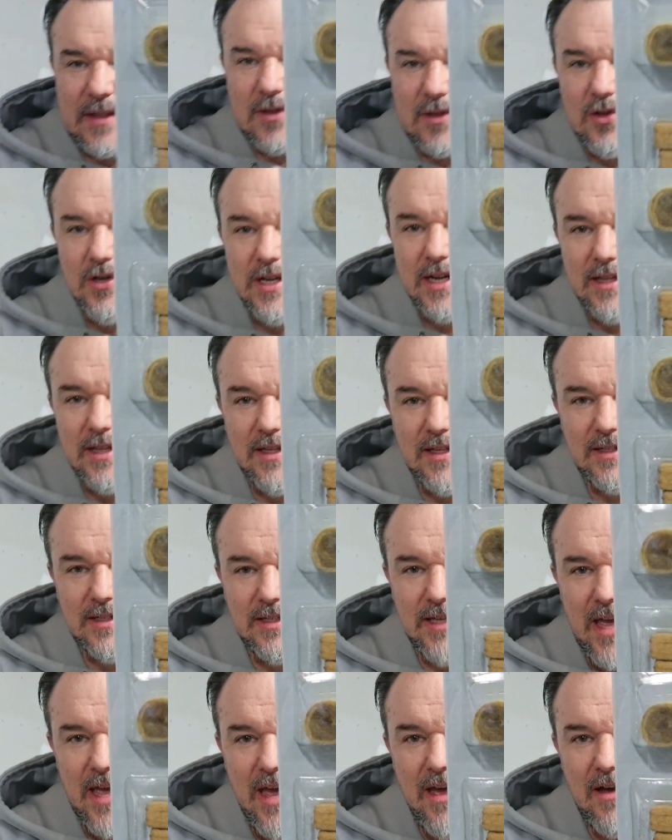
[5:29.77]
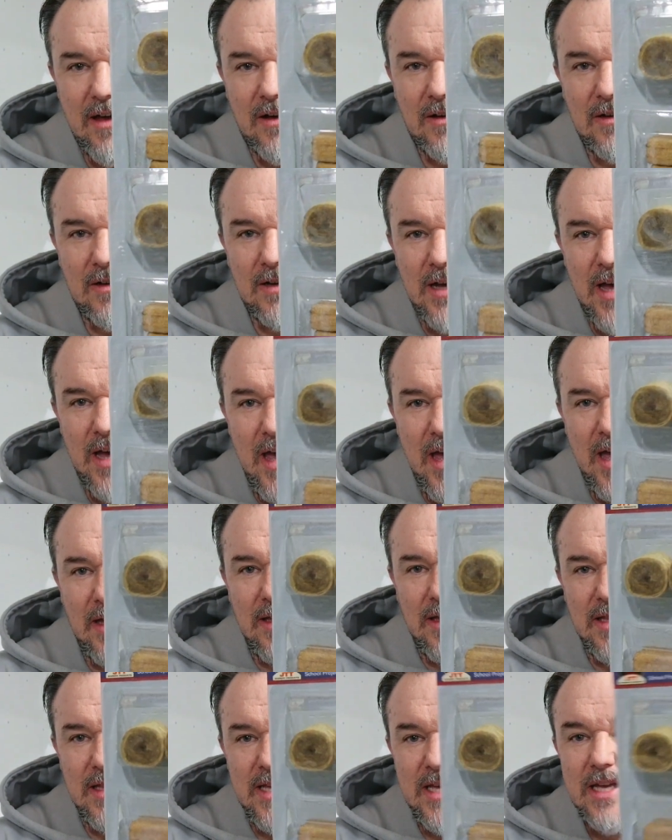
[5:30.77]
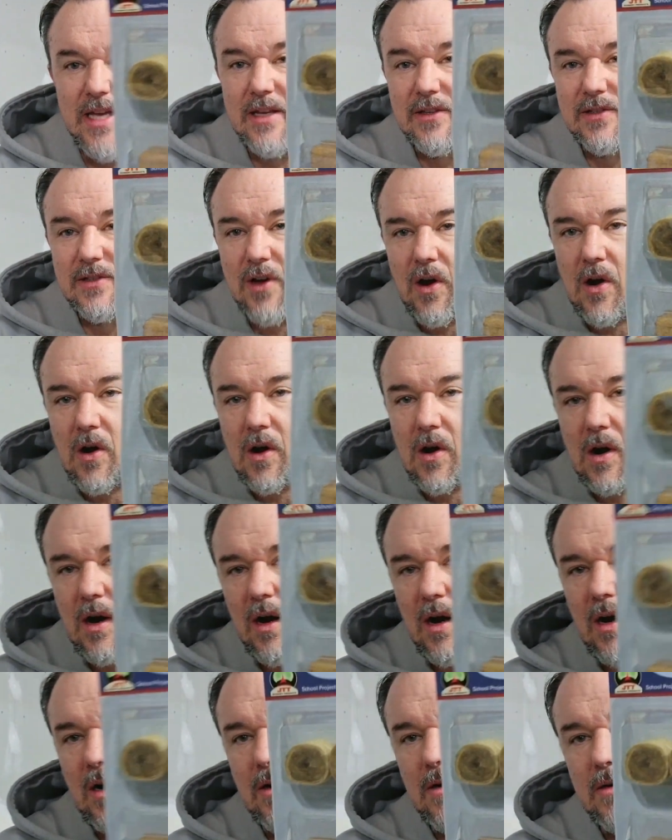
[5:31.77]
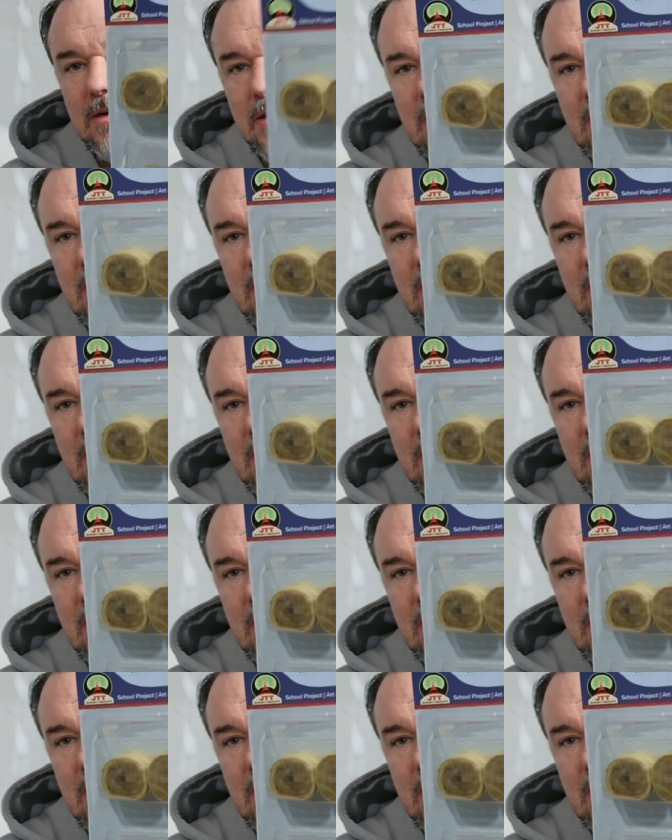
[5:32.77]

and looking at the scale, and these are